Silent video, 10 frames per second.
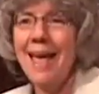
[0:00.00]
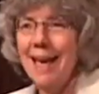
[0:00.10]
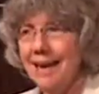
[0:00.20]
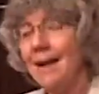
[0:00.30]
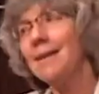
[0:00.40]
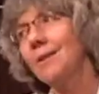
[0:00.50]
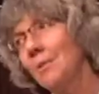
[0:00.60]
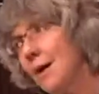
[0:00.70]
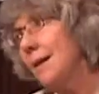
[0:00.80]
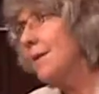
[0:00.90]
And I'd go,
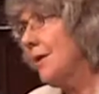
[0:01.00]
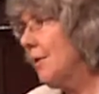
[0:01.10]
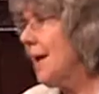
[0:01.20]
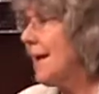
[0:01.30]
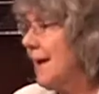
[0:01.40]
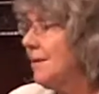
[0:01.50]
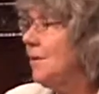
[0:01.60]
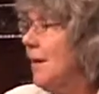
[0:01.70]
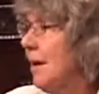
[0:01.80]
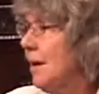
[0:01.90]
well, no, I can't
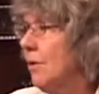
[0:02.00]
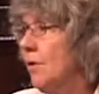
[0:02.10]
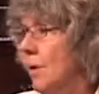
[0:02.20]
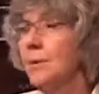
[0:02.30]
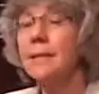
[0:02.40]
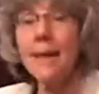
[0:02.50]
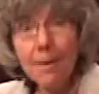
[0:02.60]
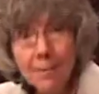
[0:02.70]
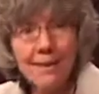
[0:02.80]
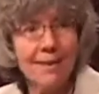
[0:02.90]
do that. Although I was
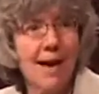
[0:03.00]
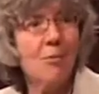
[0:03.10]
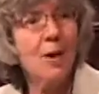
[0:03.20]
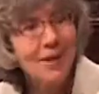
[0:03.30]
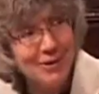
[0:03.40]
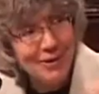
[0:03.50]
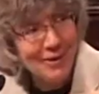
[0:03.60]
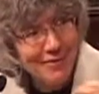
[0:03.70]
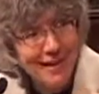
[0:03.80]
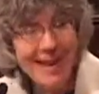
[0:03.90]
tempted, I wanted to
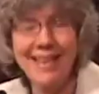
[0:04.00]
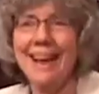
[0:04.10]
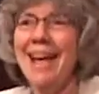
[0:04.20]
every now and then.